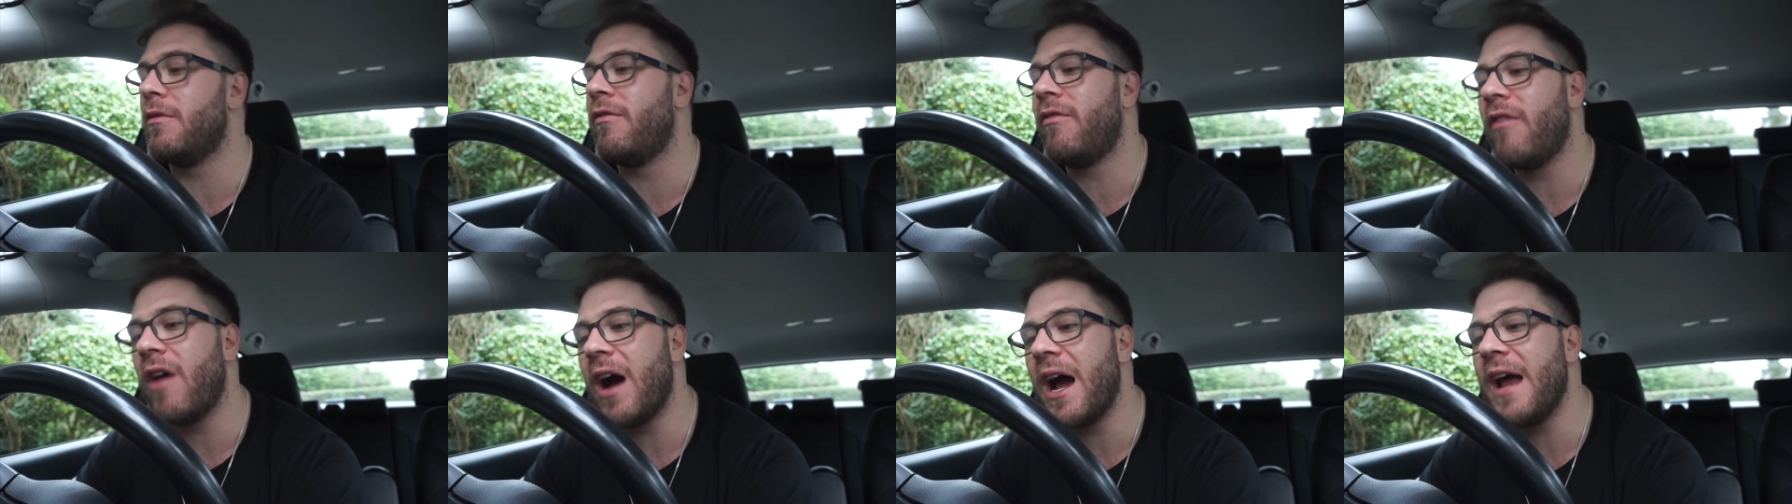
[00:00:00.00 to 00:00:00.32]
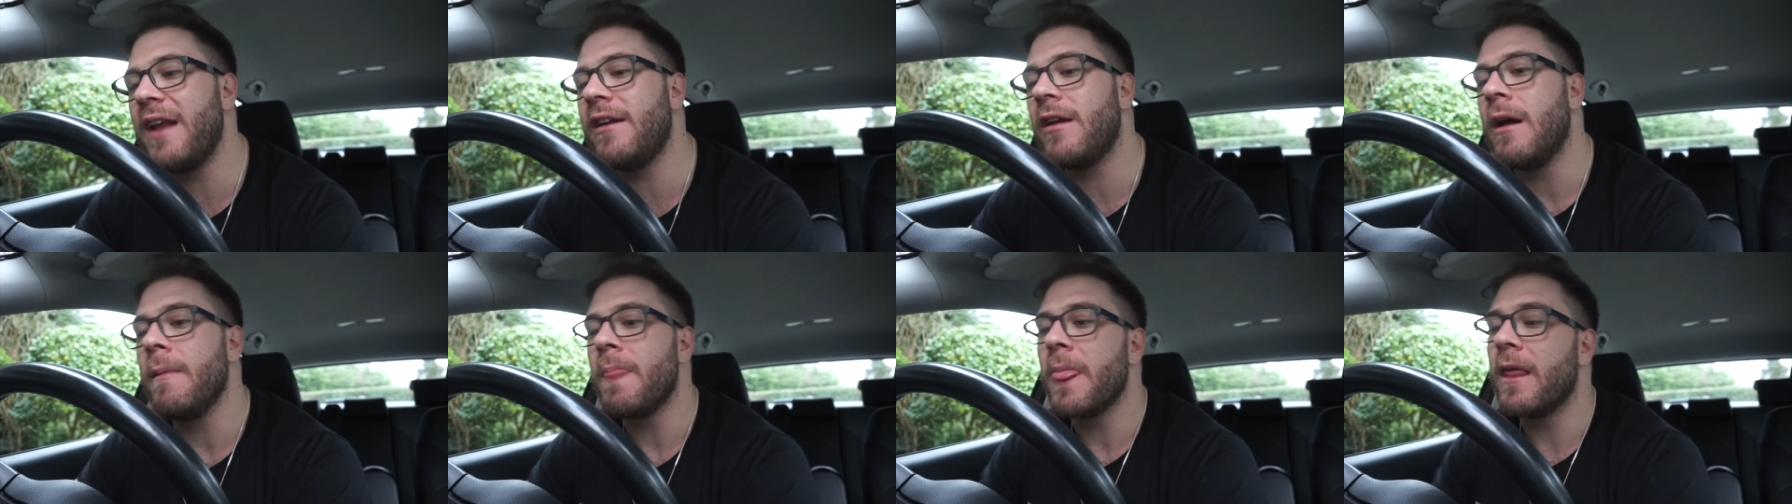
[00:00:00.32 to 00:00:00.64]

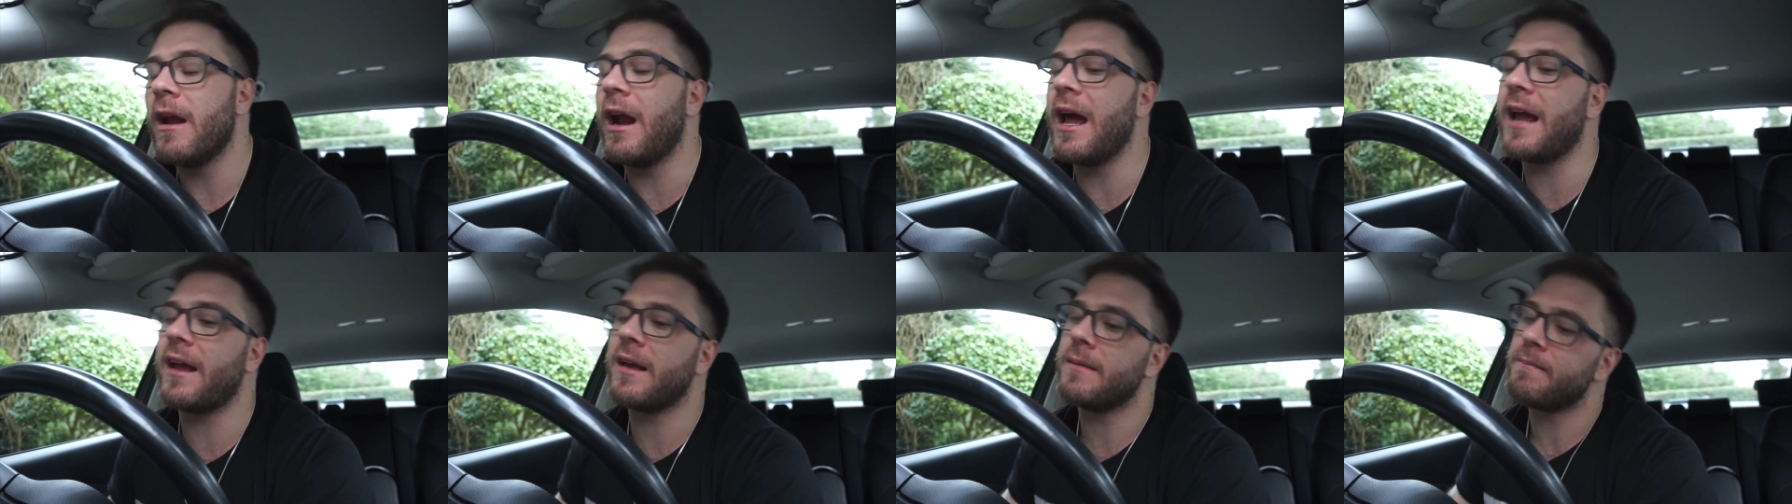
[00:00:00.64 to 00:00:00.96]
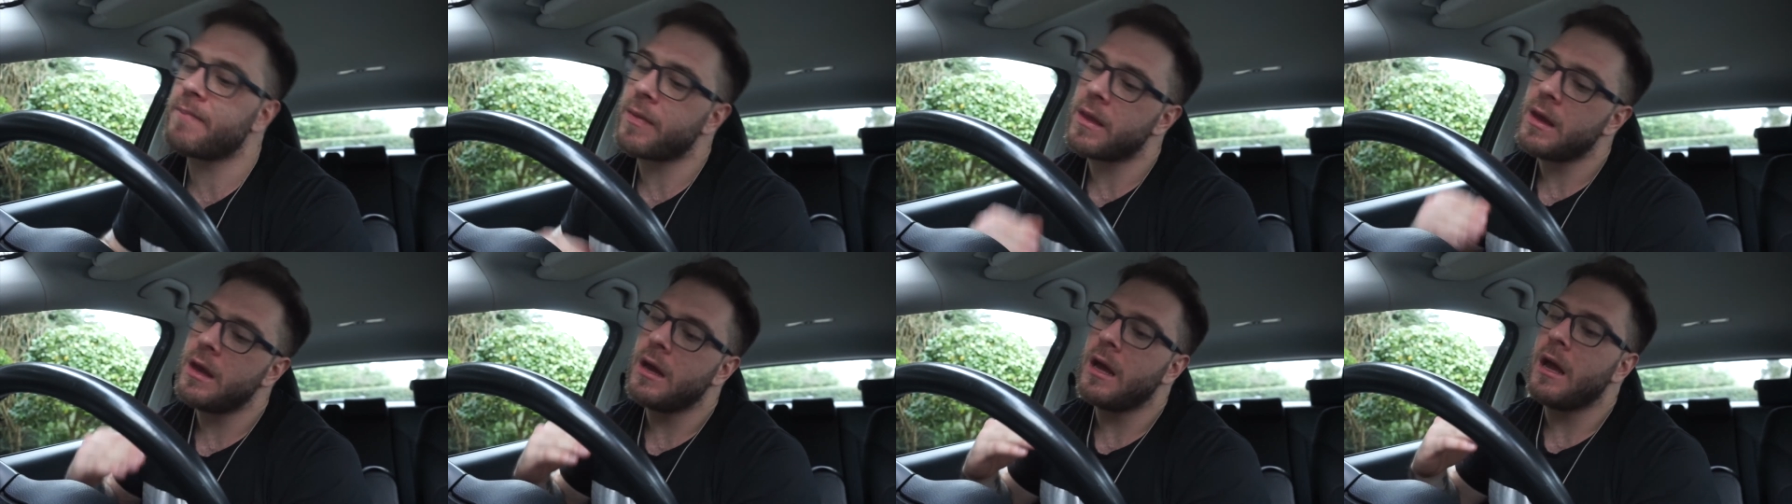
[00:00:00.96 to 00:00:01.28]
Find, like,
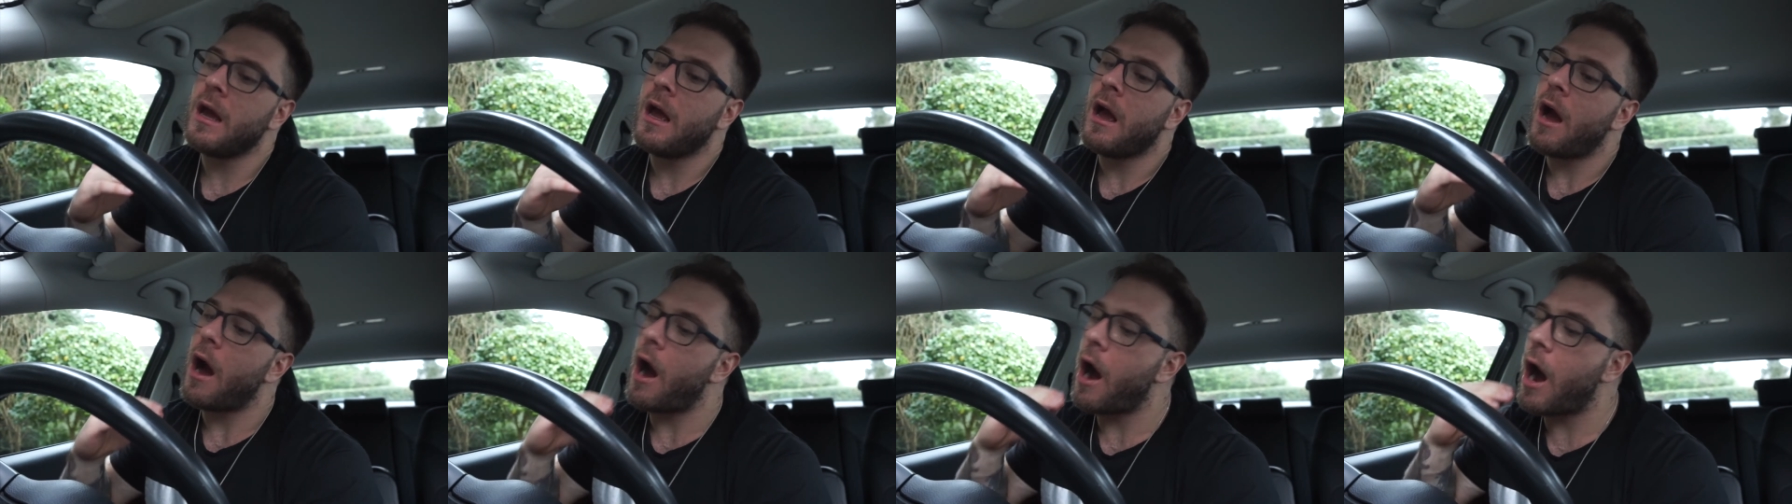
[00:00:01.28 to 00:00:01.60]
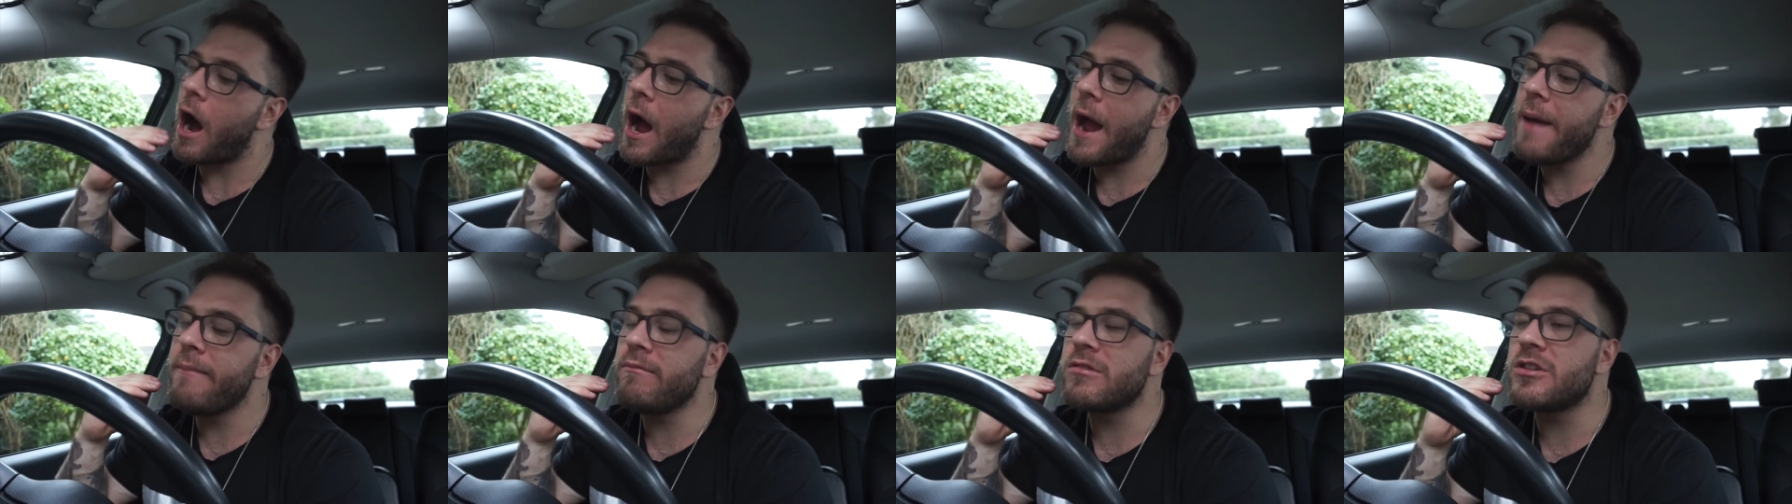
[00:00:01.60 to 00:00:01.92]

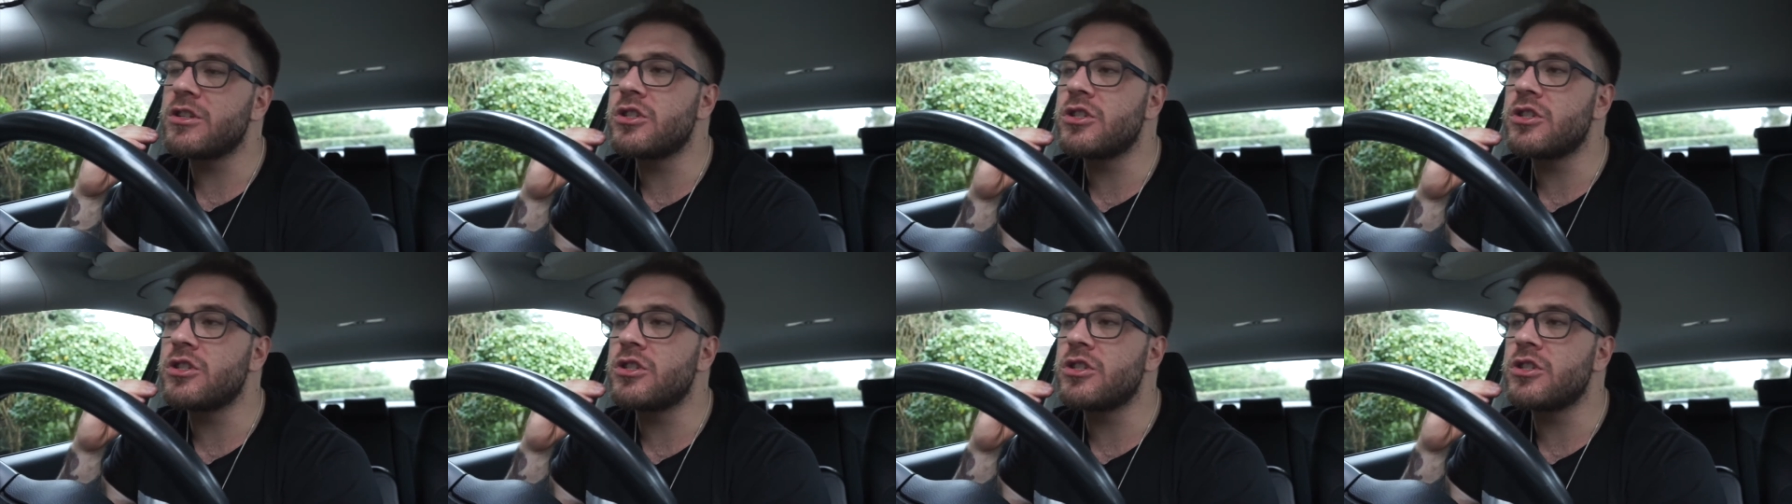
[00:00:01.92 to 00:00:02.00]
I'm